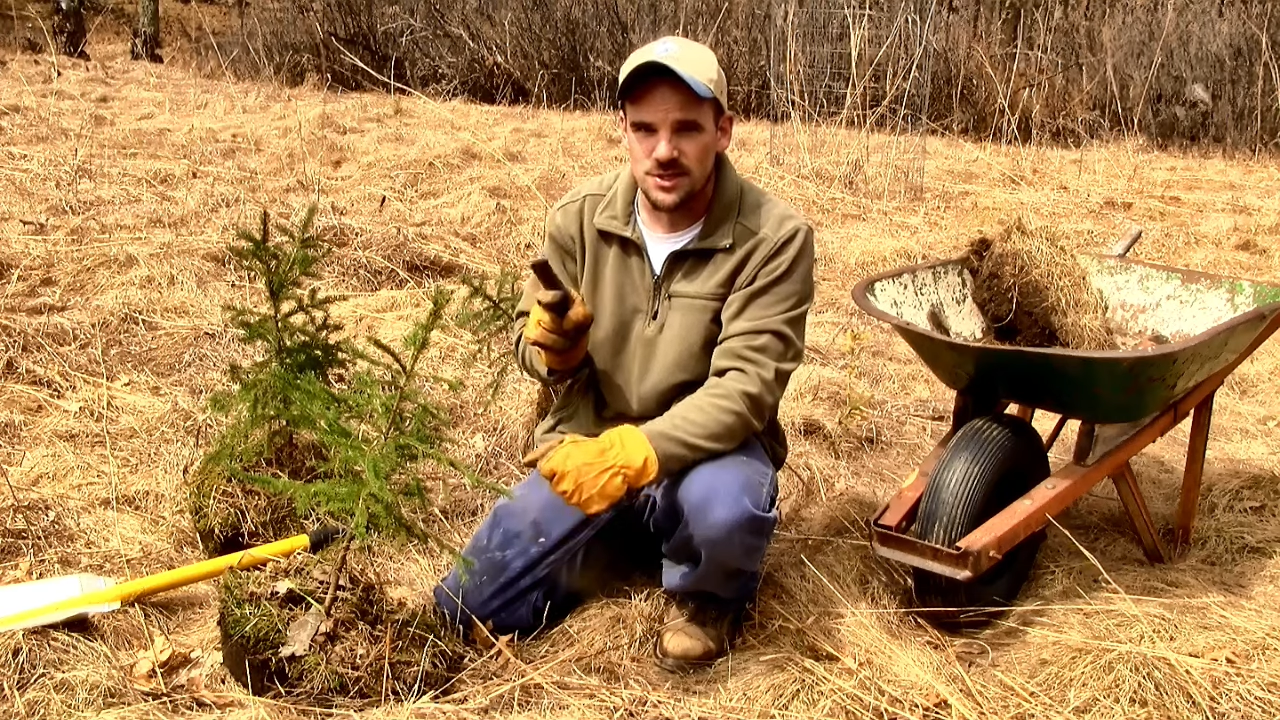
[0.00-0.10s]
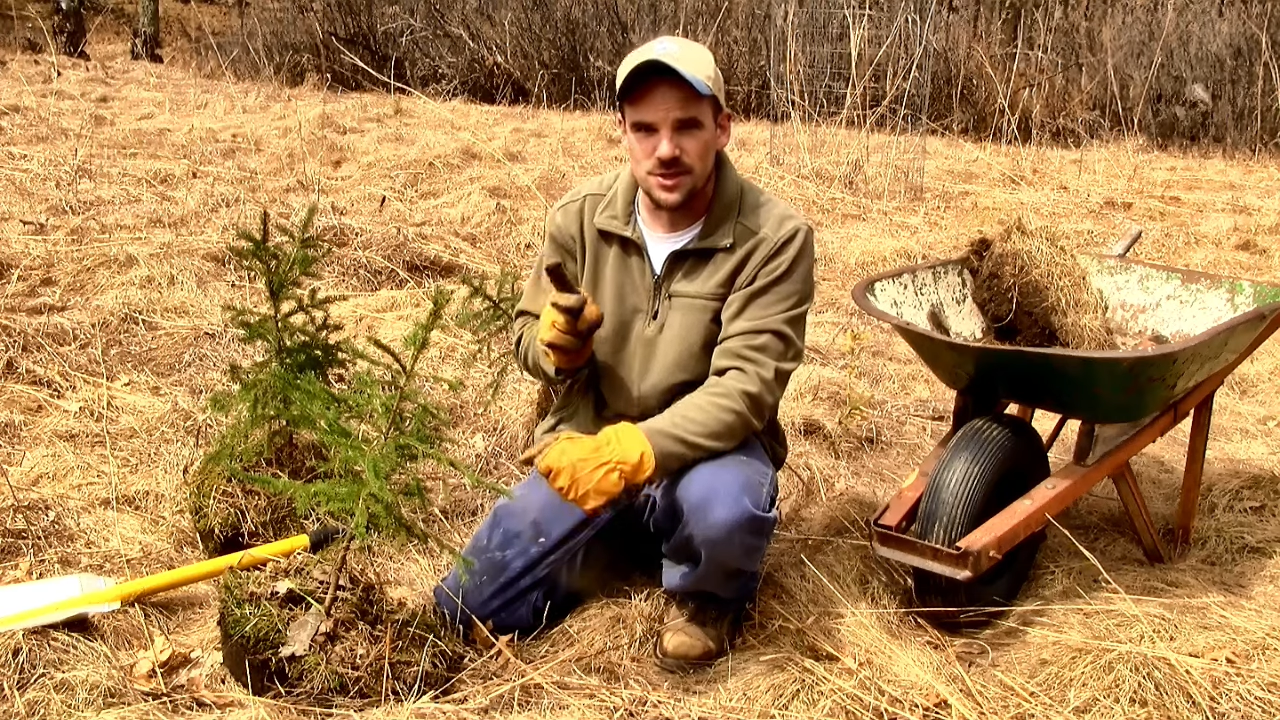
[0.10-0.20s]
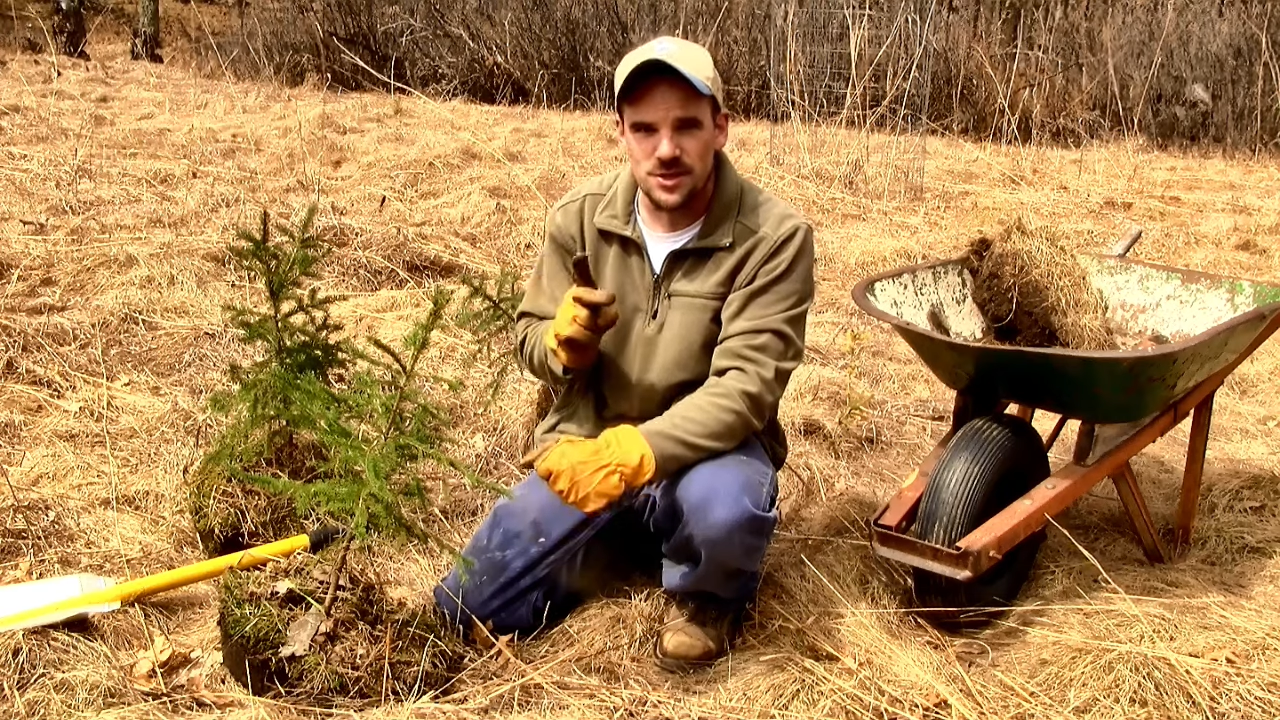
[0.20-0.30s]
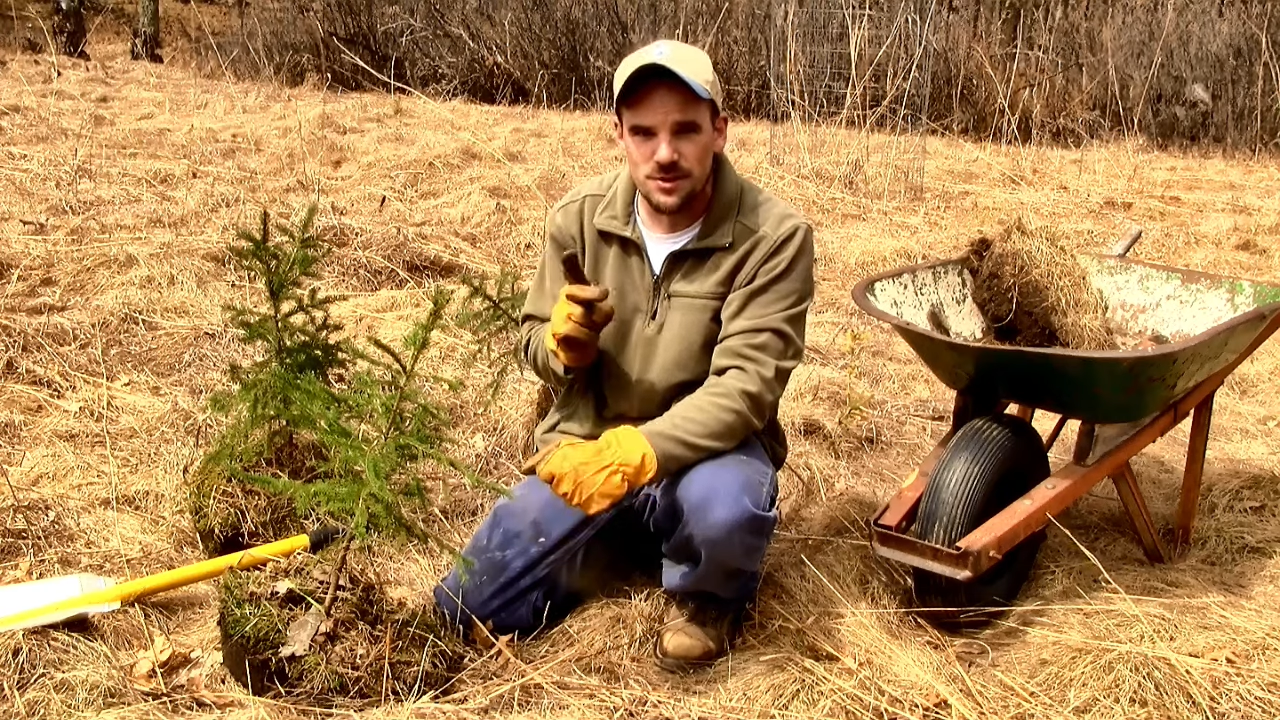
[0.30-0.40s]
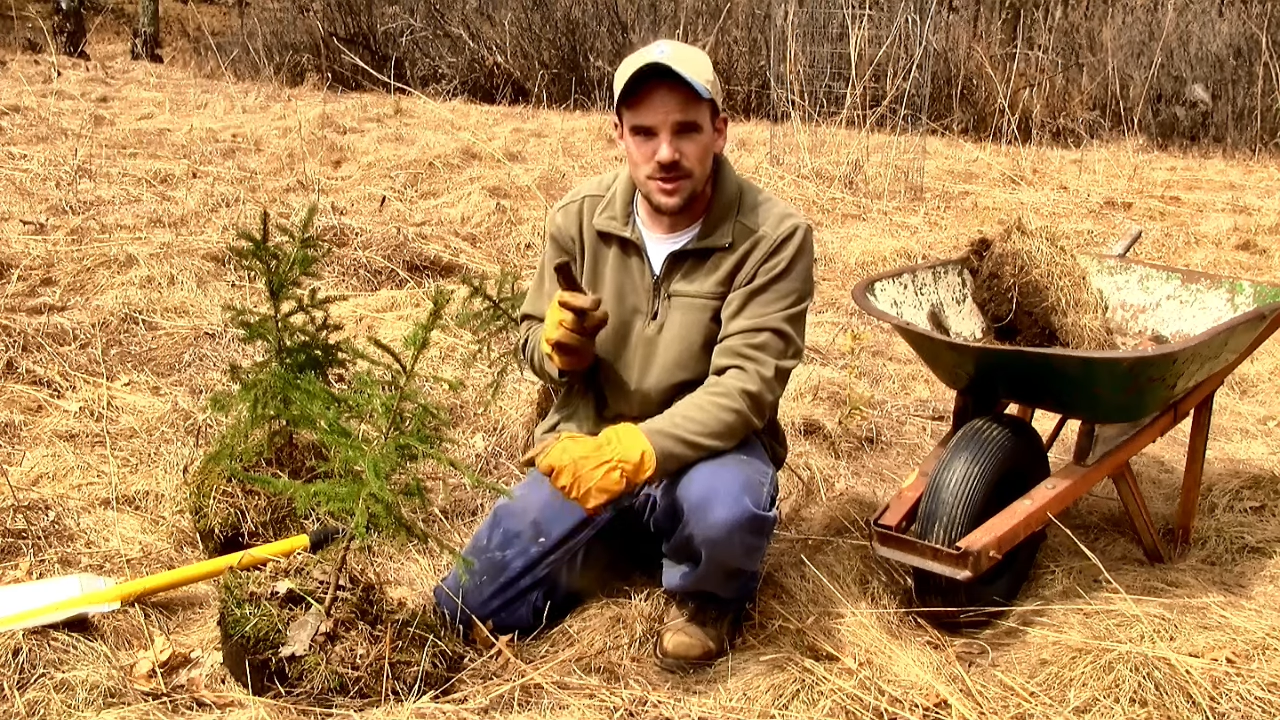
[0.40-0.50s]

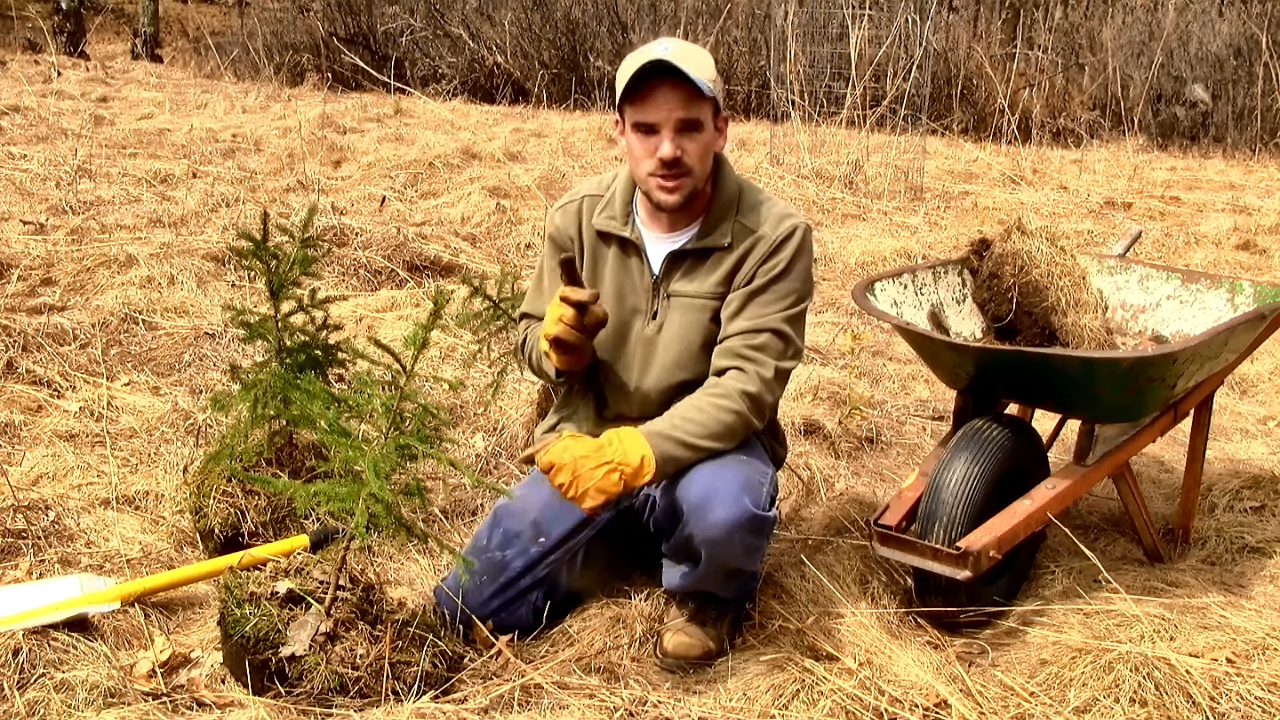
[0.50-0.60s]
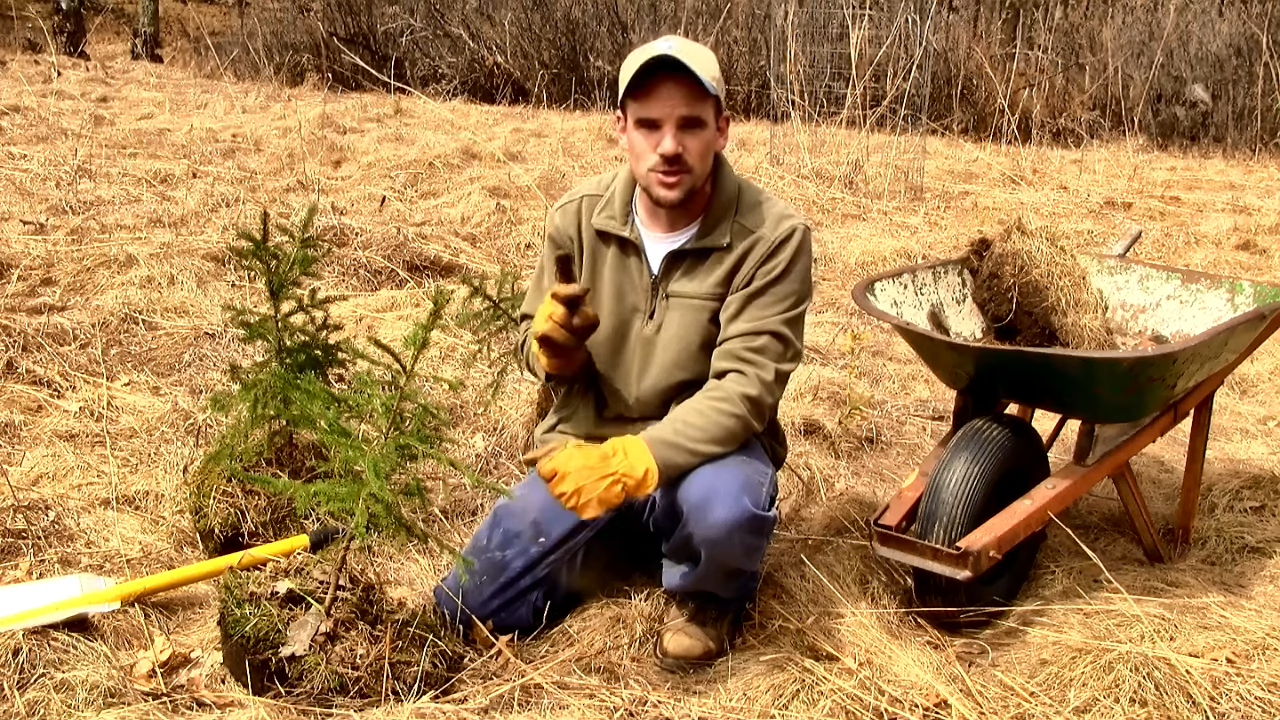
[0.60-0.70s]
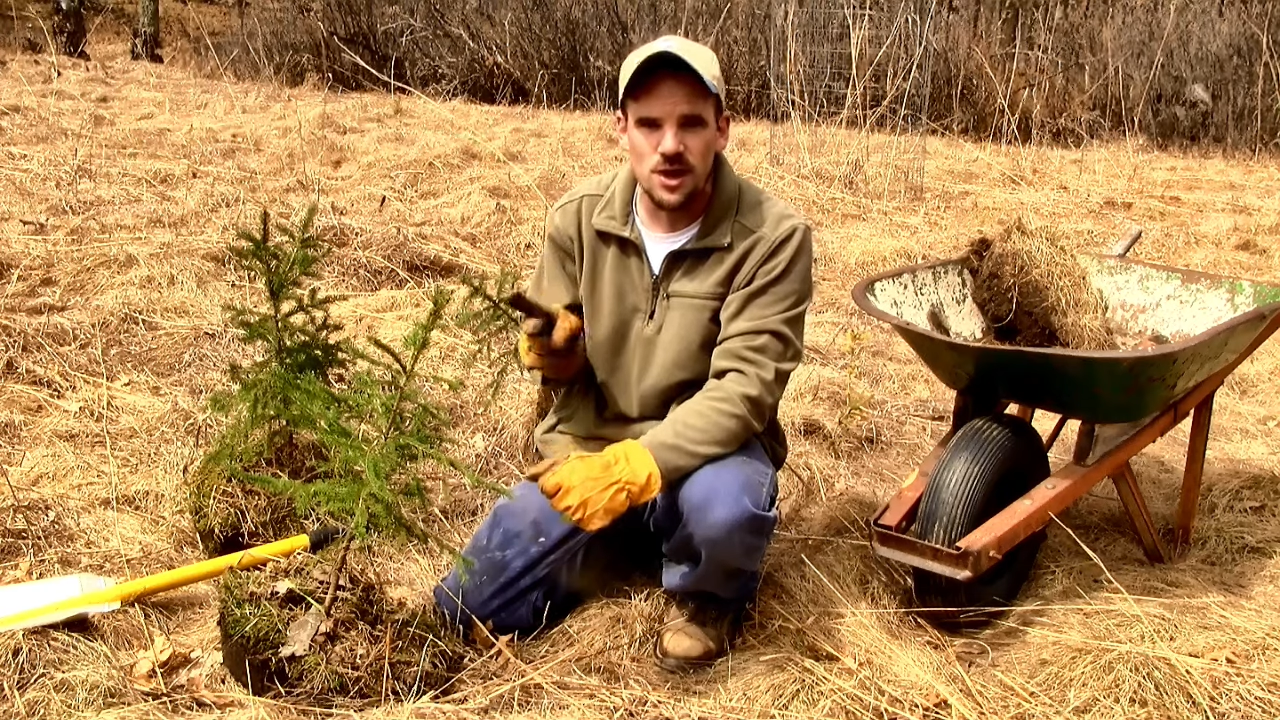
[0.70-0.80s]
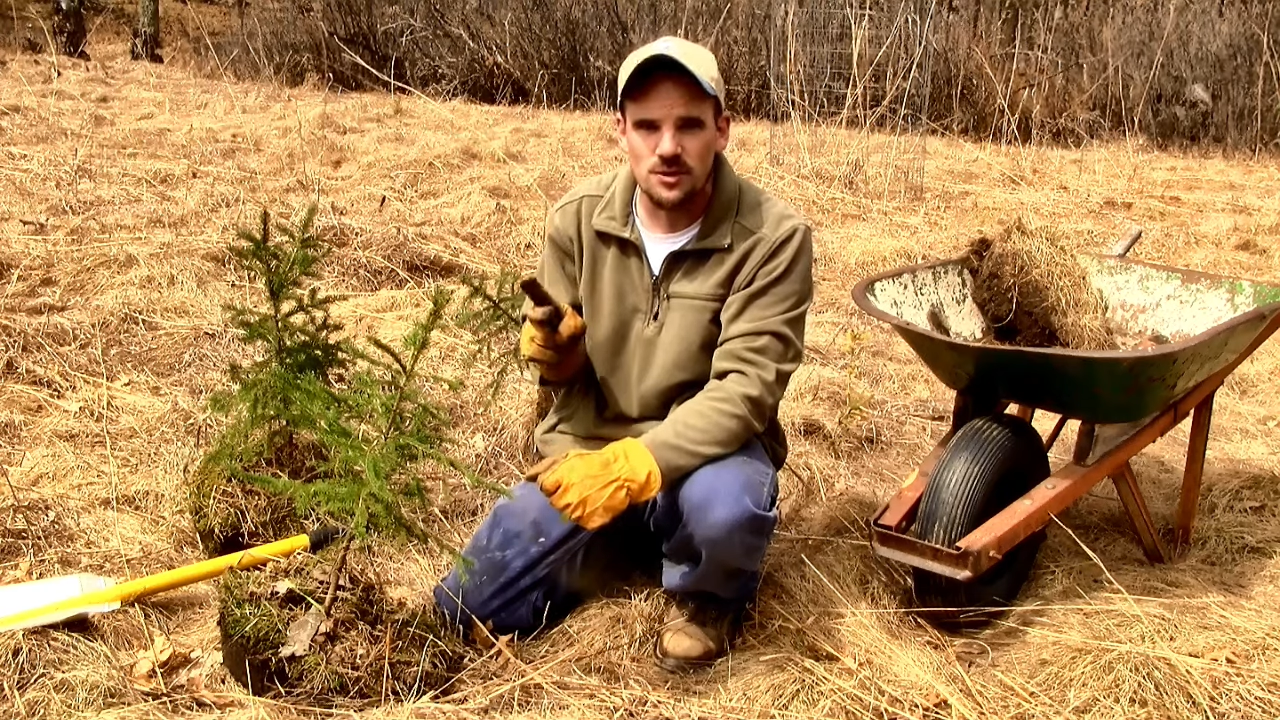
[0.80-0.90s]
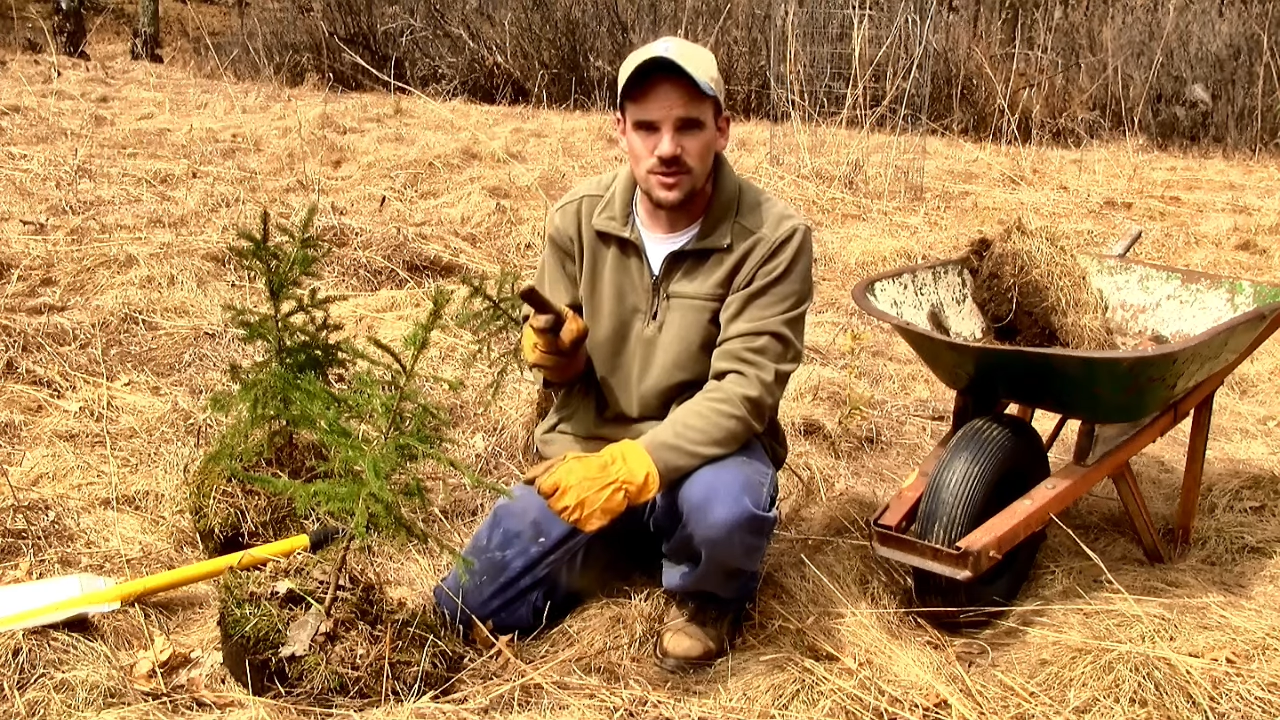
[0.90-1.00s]
extremely
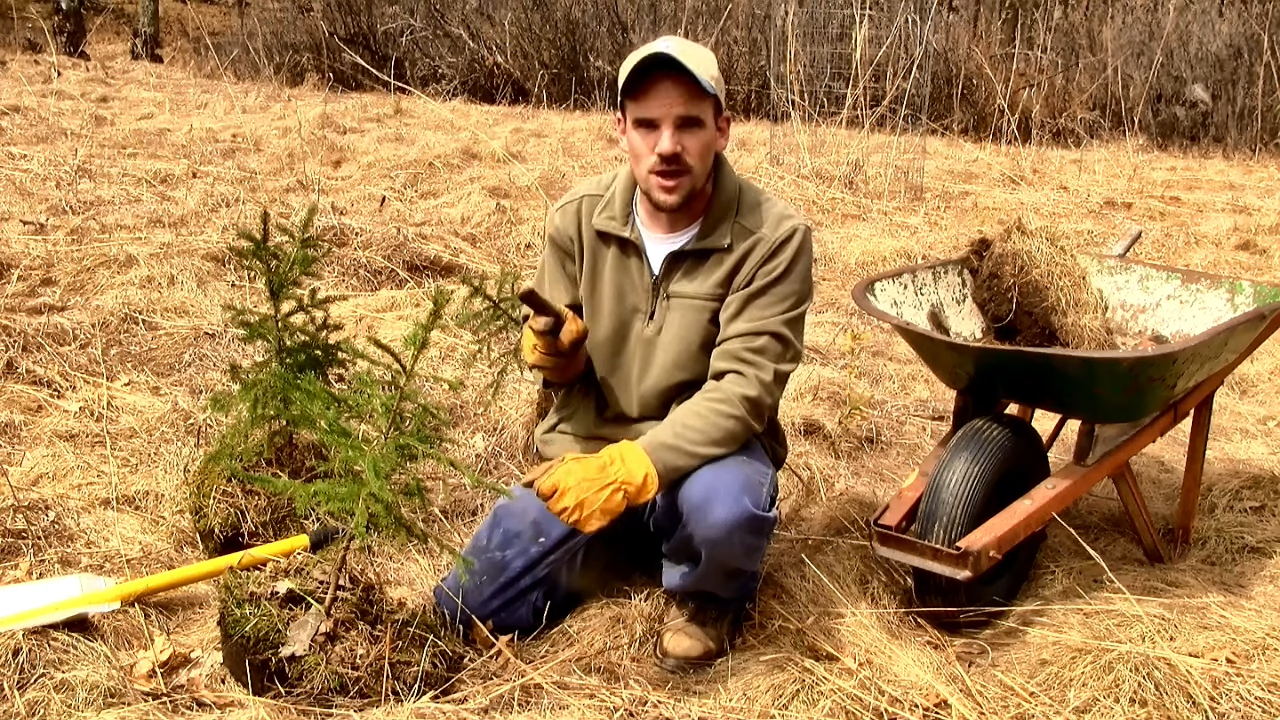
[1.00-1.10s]
drought